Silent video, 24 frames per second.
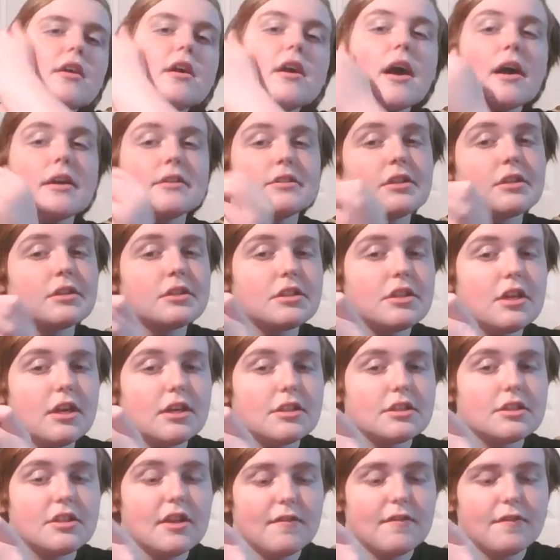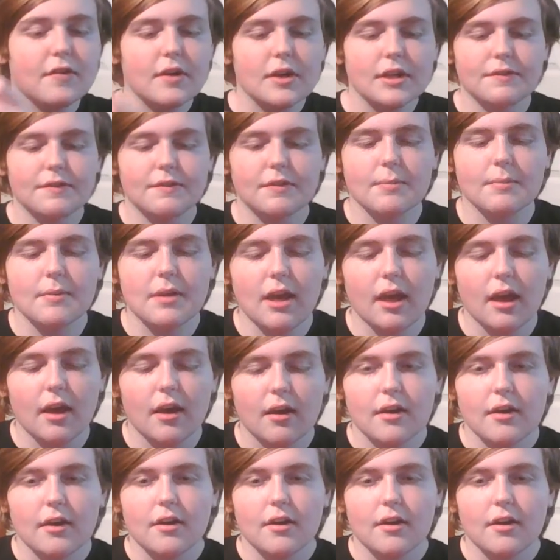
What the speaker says: As you can see, it's different from the